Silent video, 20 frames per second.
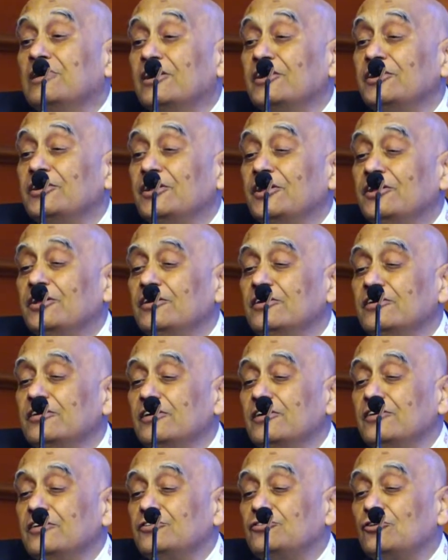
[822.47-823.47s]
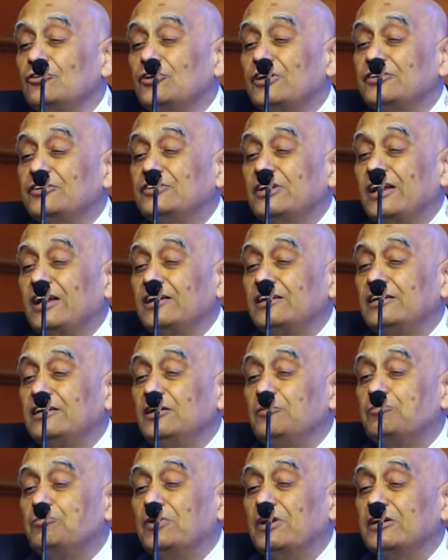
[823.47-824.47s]
3D. So you can
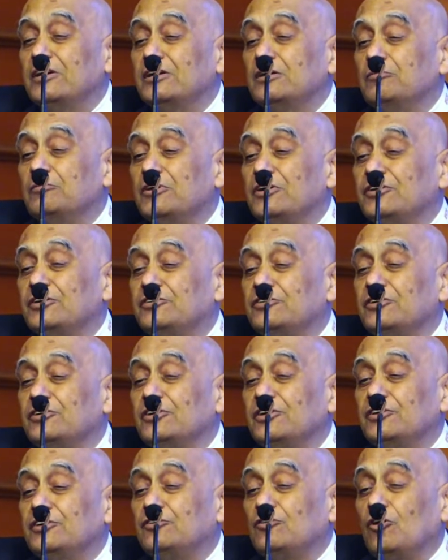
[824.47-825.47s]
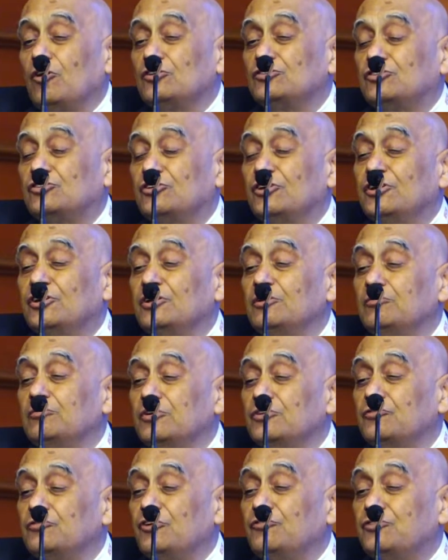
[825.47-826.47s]
directly planimeter it on
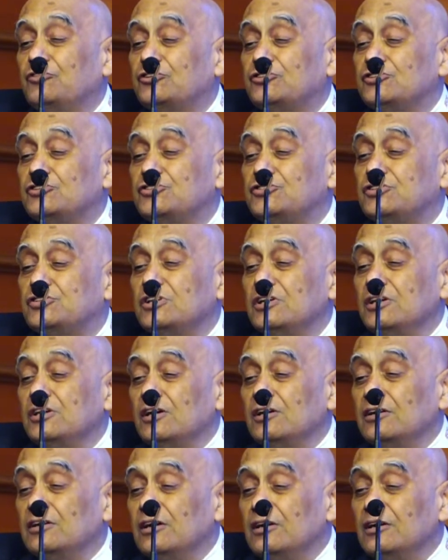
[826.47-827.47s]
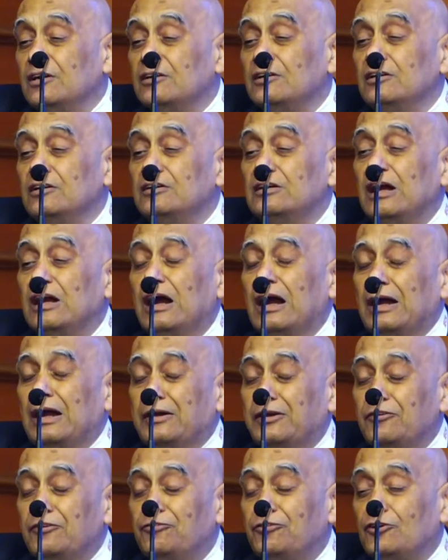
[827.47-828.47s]
3D, which is little
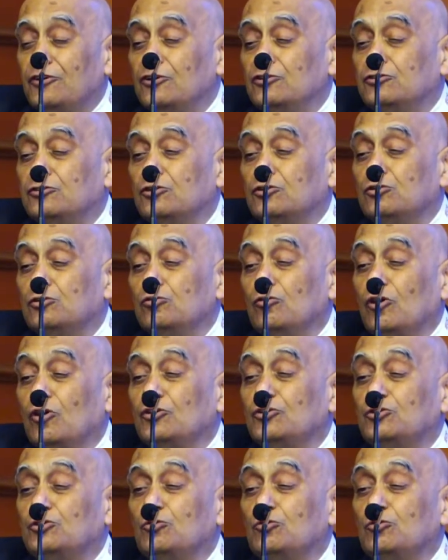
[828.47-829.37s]
difficult to do on